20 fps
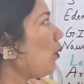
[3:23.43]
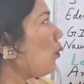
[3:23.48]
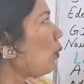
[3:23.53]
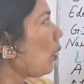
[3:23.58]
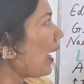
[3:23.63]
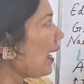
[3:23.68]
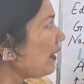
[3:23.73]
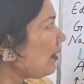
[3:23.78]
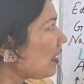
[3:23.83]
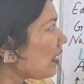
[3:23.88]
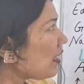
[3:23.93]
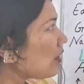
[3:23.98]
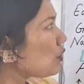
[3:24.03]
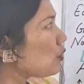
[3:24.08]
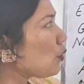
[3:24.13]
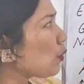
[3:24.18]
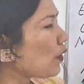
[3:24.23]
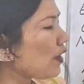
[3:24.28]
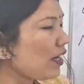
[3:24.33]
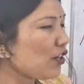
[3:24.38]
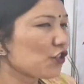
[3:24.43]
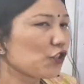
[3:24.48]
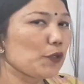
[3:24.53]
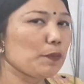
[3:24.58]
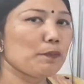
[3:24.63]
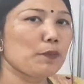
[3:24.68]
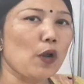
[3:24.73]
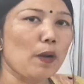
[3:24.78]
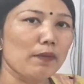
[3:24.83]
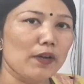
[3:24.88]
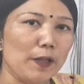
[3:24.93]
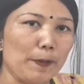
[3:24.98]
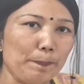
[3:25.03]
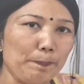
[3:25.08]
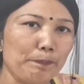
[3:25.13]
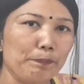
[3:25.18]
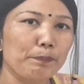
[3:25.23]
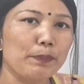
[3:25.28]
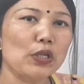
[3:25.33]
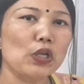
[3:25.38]
Why there is urination
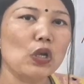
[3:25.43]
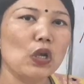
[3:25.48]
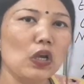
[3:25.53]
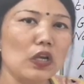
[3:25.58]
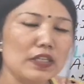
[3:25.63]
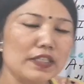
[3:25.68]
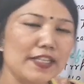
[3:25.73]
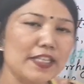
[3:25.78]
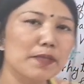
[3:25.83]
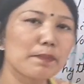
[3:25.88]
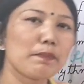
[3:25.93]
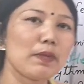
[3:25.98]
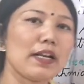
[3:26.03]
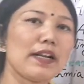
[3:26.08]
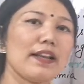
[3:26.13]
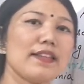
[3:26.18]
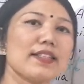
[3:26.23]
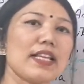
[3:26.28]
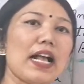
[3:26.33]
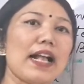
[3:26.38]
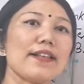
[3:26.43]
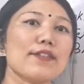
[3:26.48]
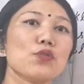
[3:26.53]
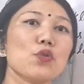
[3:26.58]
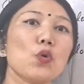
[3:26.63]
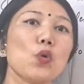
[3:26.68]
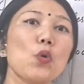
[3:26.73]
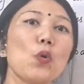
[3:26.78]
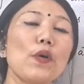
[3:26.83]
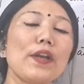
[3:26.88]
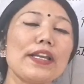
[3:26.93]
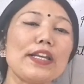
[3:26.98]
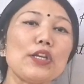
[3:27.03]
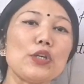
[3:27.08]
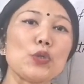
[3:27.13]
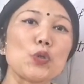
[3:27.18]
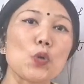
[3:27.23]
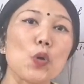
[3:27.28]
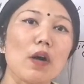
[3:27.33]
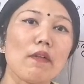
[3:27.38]
problem? Because this blood is also going
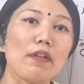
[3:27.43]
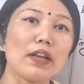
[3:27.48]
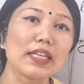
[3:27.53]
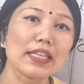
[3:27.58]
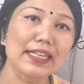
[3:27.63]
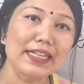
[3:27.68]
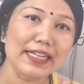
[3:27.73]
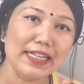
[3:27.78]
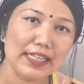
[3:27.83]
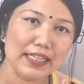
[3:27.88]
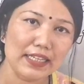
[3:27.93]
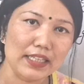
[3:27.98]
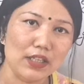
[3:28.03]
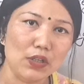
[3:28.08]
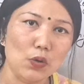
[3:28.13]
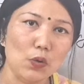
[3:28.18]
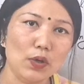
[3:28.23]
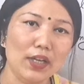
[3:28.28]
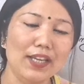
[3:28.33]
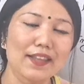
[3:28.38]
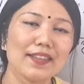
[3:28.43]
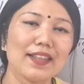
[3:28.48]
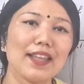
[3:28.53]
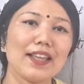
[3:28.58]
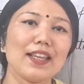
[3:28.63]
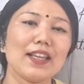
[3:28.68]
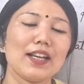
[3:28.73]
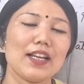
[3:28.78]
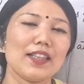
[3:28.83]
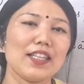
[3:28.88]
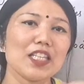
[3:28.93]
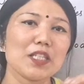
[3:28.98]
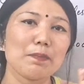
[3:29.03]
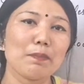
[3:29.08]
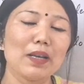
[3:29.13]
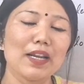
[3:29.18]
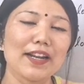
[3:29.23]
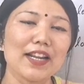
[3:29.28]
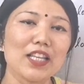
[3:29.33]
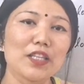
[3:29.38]
into our kidney. Okay, this
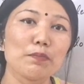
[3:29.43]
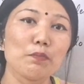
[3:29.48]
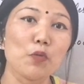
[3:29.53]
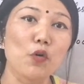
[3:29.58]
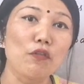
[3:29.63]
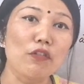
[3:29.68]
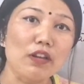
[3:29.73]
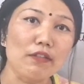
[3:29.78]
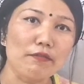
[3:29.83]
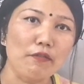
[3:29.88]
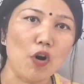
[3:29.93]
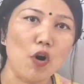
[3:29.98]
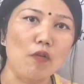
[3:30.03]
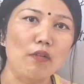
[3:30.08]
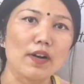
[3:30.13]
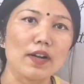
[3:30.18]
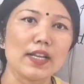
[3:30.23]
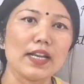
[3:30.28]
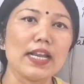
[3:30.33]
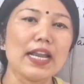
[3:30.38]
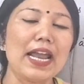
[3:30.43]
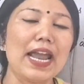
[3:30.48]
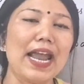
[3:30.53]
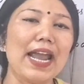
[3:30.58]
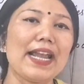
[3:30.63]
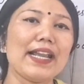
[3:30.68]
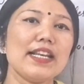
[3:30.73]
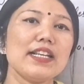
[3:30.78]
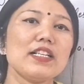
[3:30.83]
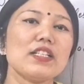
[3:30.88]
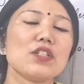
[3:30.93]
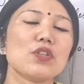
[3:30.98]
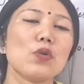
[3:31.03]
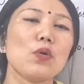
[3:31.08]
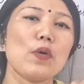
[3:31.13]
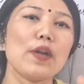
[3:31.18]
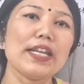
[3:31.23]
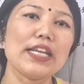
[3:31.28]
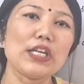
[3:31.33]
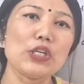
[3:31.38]
blood is moving forward and it's
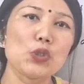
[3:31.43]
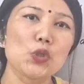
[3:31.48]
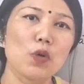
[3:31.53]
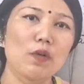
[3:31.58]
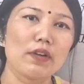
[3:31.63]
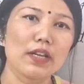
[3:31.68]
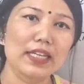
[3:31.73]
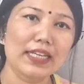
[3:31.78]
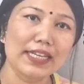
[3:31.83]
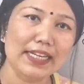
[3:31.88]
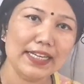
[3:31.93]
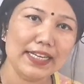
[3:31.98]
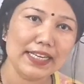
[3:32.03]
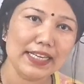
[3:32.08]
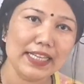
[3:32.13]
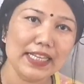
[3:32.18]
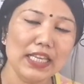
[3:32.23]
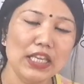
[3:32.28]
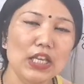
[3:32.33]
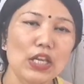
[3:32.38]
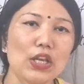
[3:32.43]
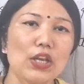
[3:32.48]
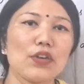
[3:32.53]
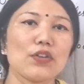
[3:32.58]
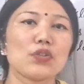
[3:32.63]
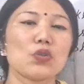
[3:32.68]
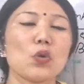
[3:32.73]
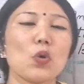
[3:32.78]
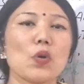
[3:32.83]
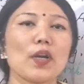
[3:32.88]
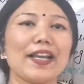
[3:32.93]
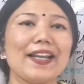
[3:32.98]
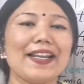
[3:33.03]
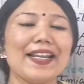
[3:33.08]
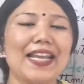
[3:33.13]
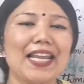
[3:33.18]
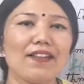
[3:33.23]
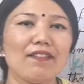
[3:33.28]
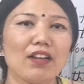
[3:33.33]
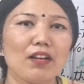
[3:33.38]
going into our kidney. So
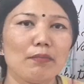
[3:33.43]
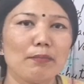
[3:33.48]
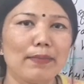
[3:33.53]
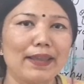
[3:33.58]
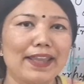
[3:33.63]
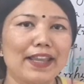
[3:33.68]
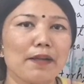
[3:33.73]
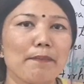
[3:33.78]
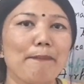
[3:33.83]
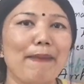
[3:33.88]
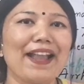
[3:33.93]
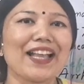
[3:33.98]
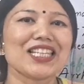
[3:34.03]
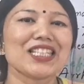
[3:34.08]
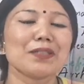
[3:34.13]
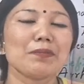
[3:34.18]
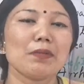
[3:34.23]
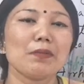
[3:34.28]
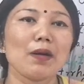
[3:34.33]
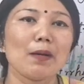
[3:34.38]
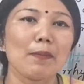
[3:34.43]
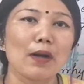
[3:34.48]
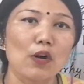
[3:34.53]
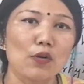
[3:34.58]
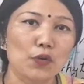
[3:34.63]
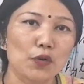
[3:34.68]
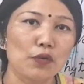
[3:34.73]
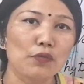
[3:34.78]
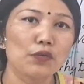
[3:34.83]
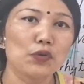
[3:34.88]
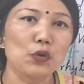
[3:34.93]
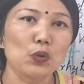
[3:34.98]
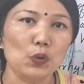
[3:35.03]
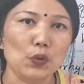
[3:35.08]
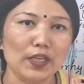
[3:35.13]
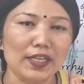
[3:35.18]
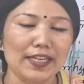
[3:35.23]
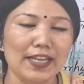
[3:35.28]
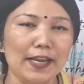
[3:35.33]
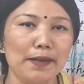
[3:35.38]
kidney will make maximum amount of
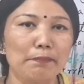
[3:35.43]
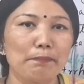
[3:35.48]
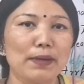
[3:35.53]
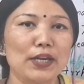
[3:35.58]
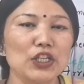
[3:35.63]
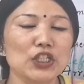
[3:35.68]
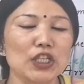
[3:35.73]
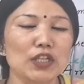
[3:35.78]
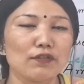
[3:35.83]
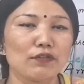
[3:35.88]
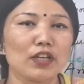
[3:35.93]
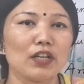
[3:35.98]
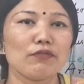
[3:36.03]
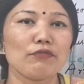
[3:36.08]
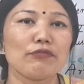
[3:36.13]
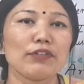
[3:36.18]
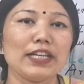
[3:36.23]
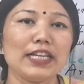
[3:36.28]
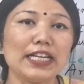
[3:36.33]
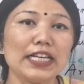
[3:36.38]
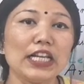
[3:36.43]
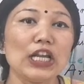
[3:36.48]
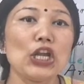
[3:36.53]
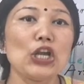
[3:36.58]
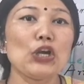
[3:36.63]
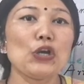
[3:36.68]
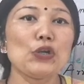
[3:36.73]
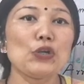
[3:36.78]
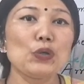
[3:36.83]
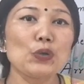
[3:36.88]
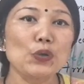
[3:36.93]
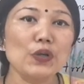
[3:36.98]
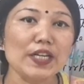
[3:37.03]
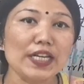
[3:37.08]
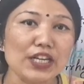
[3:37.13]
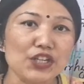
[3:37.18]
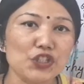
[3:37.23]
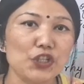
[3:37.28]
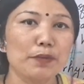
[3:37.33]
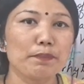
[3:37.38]
urine, and patient will feel
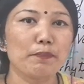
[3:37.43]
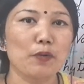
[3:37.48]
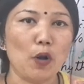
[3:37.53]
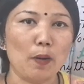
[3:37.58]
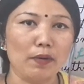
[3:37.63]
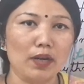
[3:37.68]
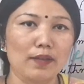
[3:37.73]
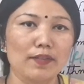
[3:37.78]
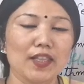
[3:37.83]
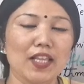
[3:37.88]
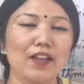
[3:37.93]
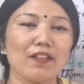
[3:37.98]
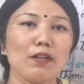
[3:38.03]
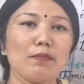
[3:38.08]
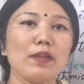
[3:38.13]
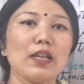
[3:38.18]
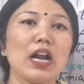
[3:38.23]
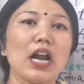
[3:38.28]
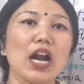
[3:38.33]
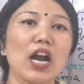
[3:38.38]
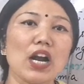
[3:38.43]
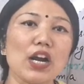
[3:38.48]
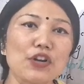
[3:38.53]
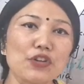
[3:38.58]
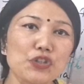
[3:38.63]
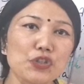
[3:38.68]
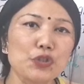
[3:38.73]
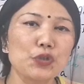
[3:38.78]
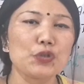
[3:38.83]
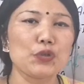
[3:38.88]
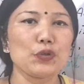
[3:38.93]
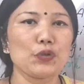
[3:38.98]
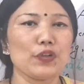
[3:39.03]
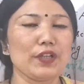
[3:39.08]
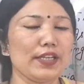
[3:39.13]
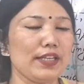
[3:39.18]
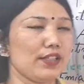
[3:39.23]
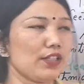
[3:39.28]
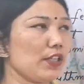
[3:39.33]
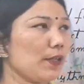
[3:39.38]
urination problem. They will be urged to
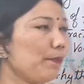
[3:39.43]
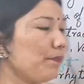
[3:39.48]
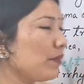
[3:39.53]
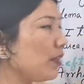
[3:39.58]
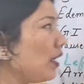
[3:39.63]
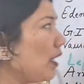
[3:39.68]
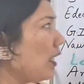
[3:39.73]
urinate.